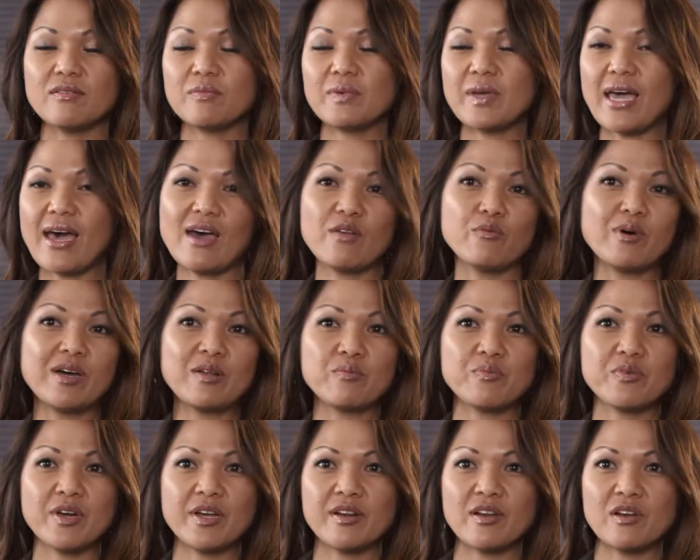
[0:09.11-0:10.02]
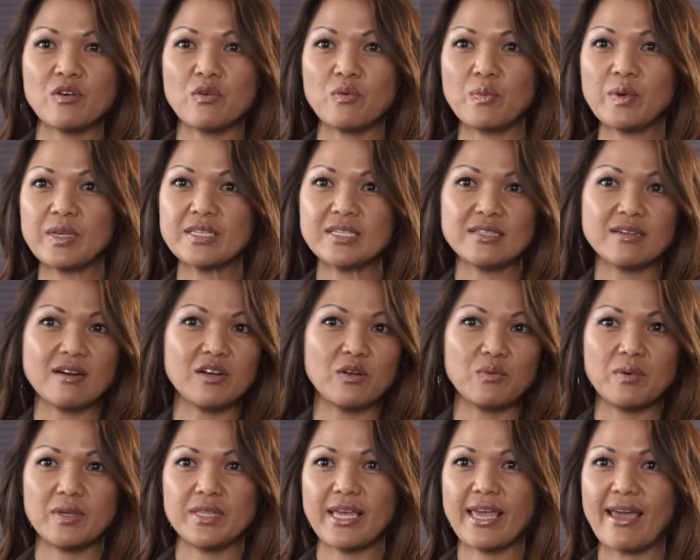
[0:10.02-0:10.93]
We had one printer, we
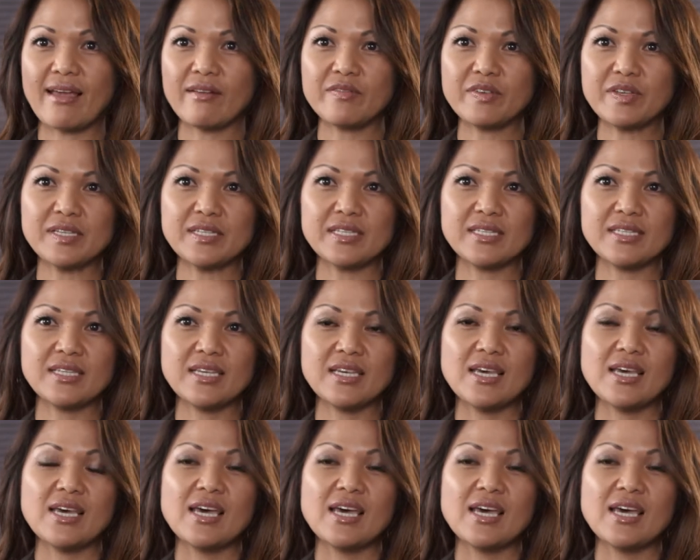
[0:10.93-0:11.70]
started with Canvas.